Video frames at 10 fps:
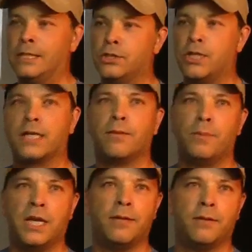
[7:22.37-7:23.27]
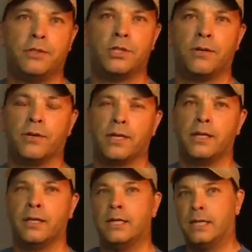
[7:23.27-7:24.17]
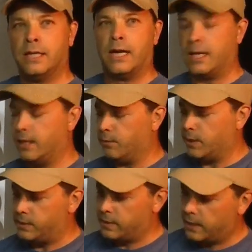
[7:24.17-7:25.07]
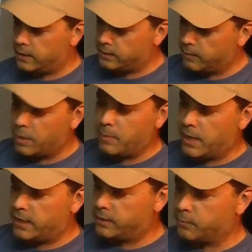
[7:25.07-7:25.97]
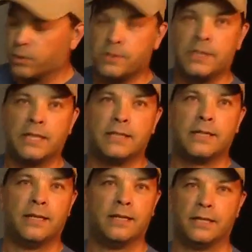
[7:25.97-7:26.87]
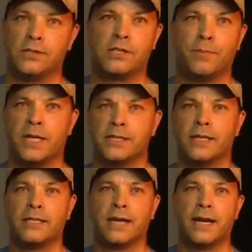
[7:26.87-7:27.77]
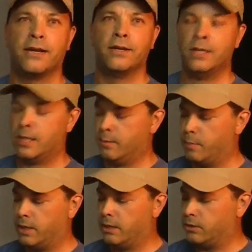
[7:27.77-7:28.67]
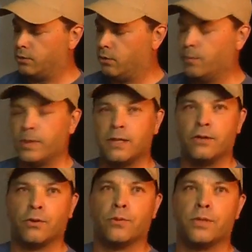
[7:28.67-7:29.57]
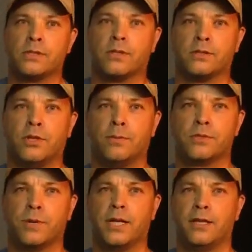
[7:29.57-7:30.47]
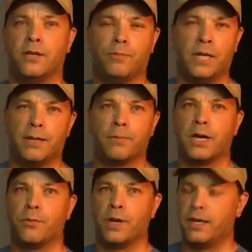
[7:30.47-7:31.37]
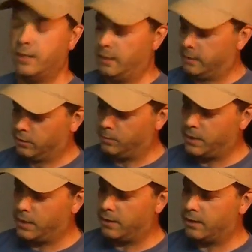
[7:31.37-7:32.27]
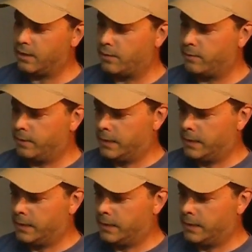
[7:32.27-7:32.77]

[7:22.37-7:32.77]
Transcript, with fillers: check the bead generally, and then reset it to maybe add some more sealant. It just depends on the tire. But normally the newer ones are tubeless ready. They'll bead up right away. You'll be good to go.